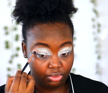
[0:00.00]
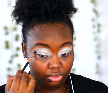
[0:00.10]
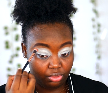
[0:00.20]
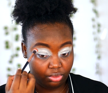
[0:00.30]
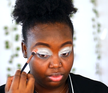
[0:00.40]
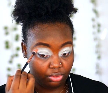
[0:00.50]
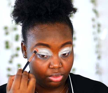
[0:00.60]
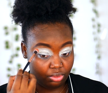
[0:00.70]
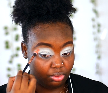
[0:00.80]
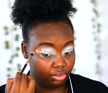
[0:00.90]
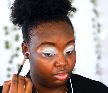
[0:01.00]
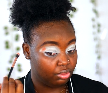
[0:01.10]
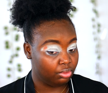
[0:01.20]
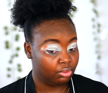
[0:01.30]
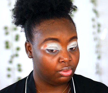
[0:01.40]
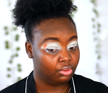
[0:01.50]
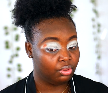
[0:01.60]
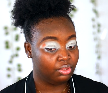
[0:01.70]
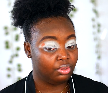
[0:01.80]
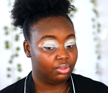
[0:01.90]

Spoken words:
(silence)